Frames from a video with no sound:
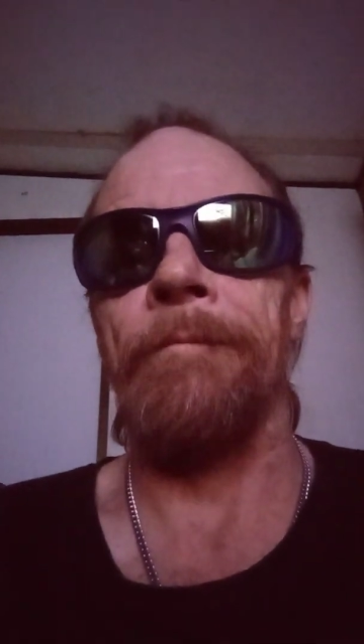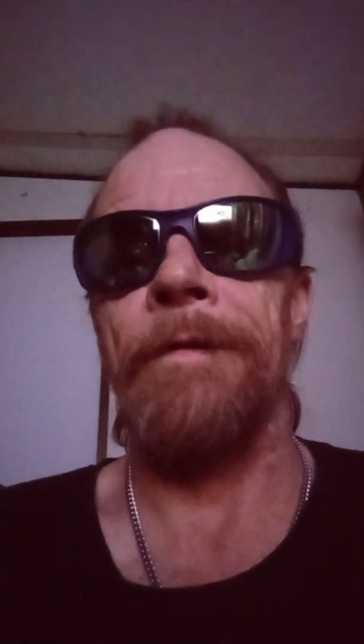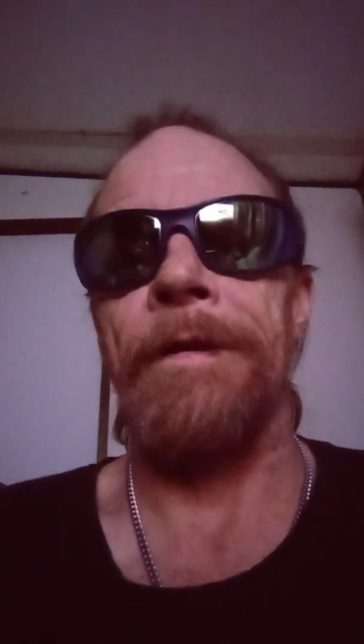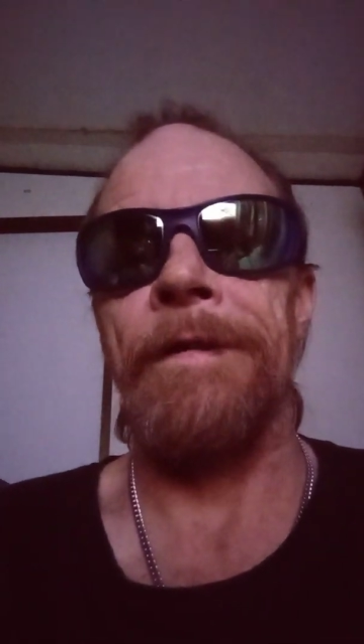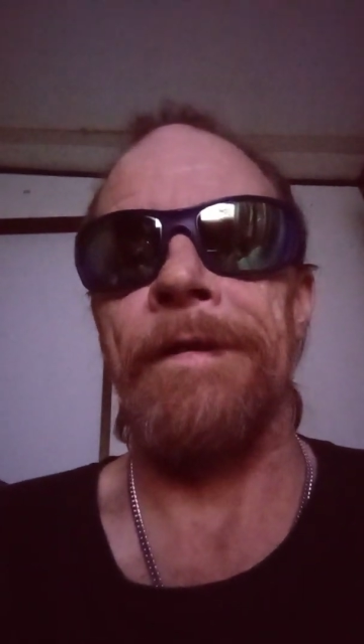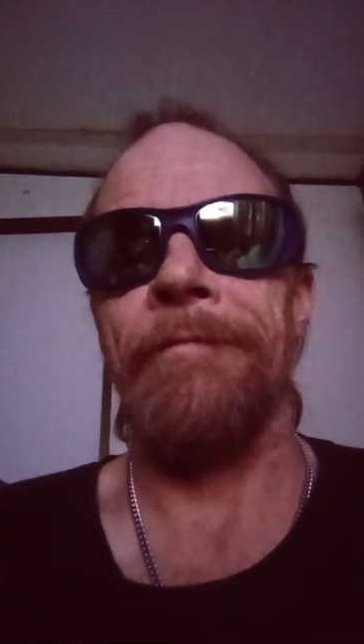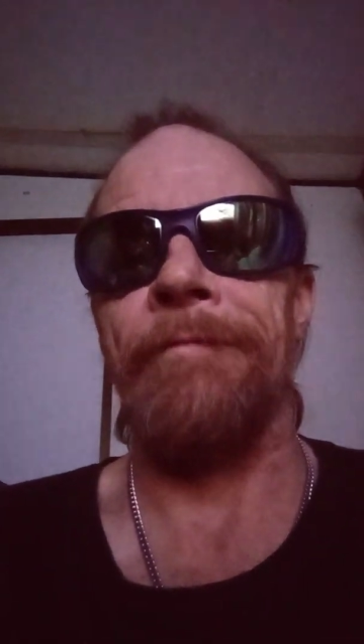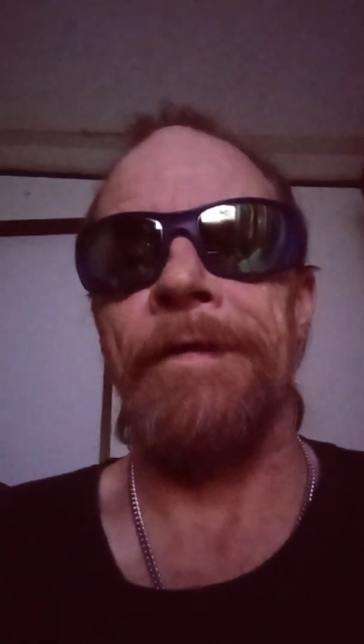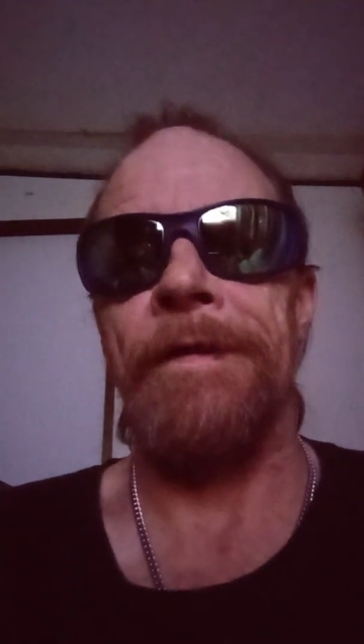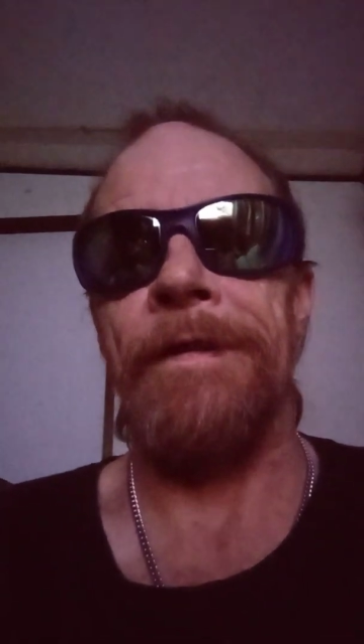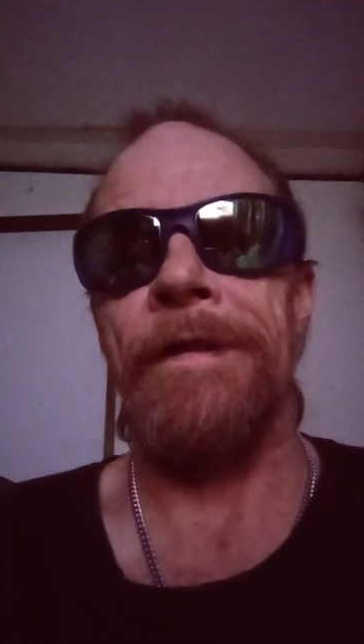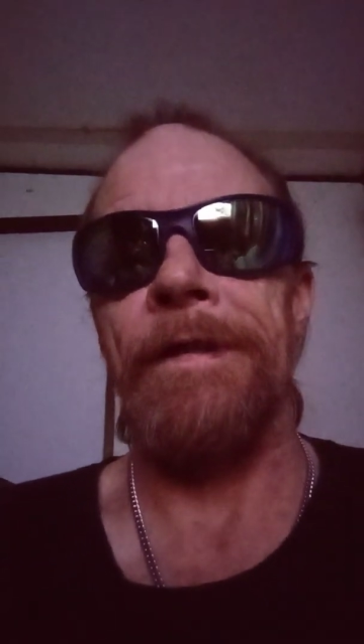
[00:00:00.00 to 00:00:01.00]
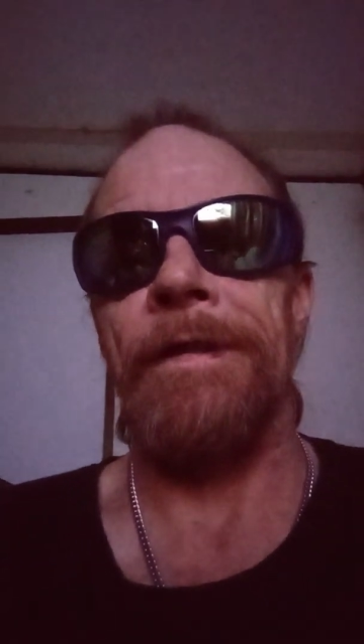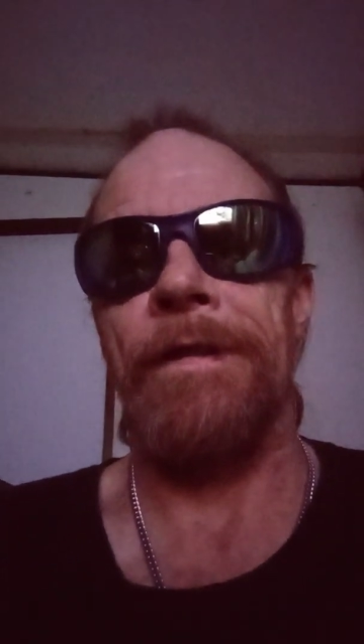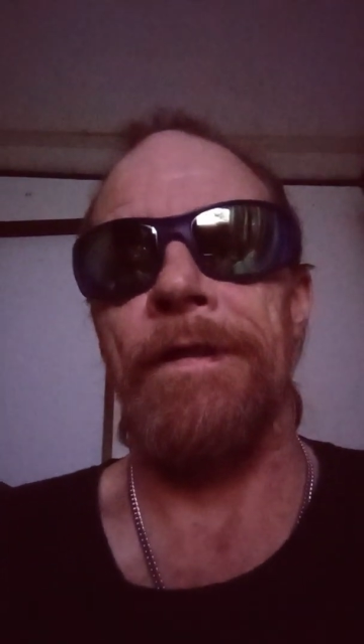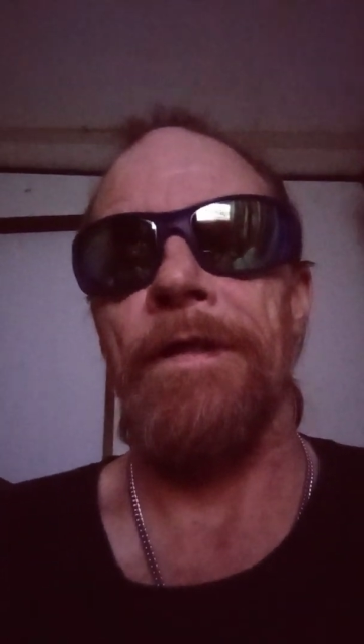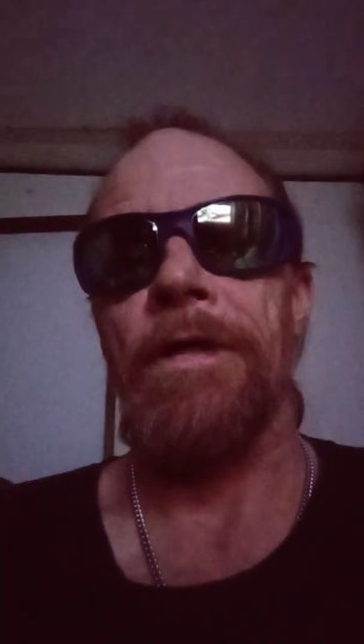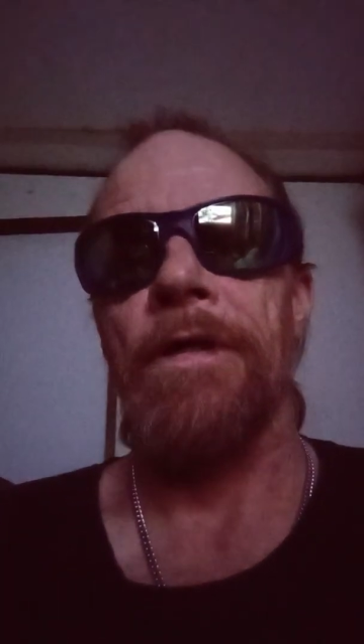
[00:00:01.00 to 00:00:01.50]
P76.
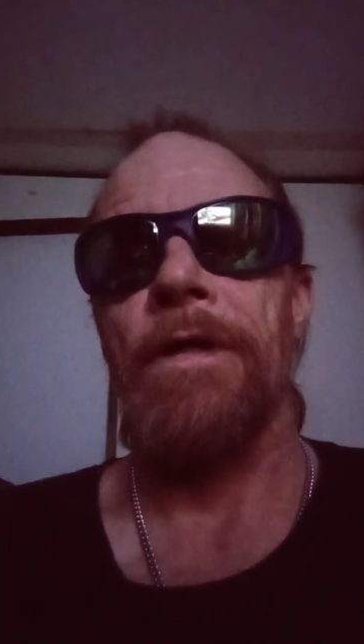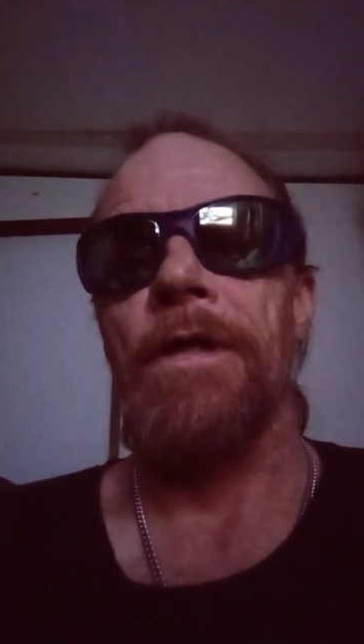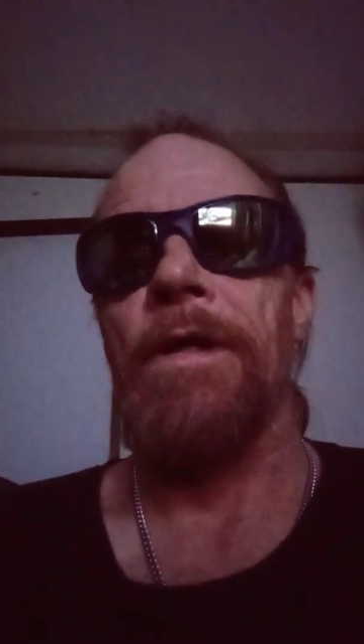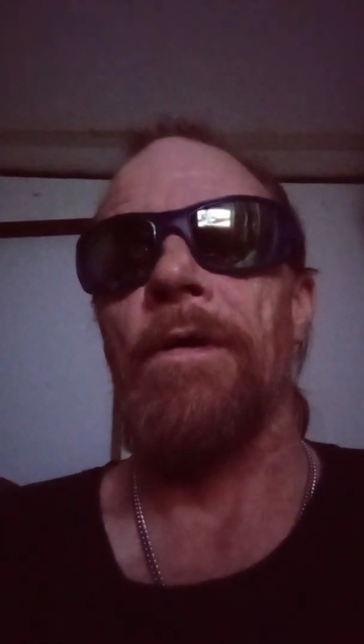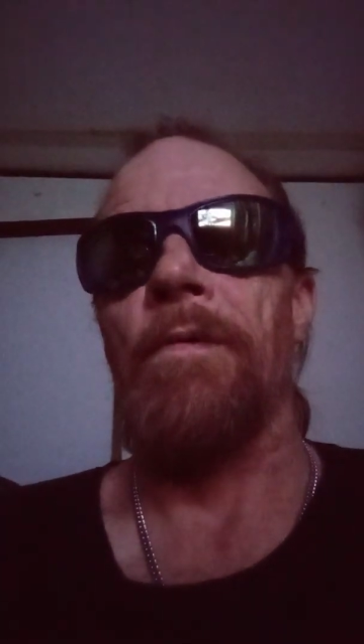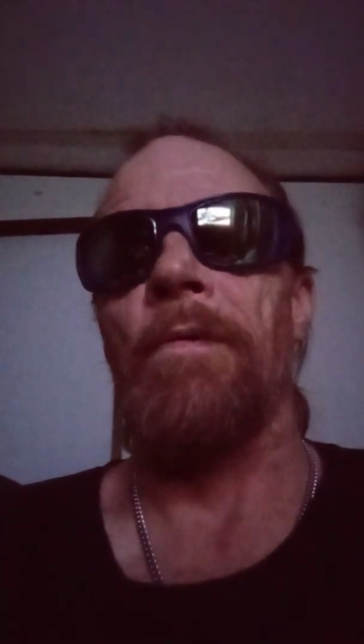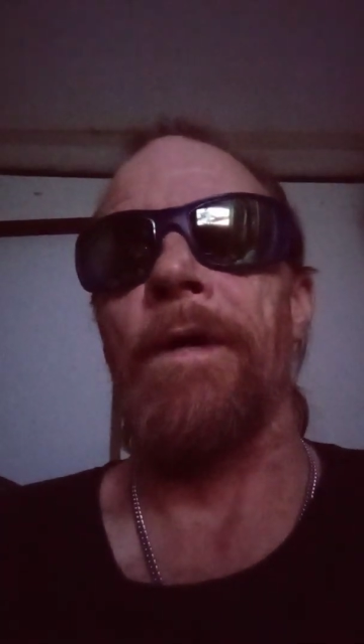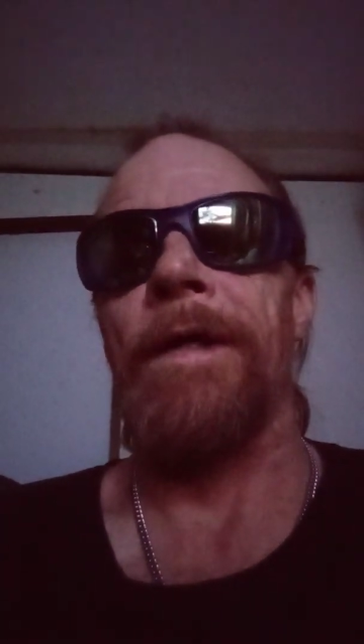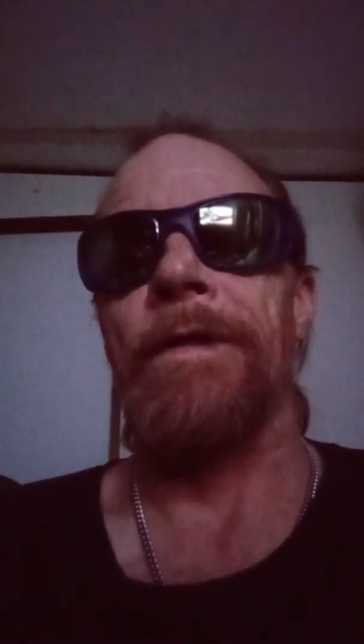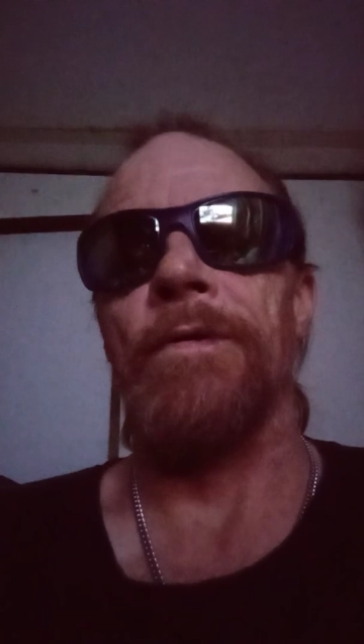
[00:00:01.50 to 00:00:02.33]
We're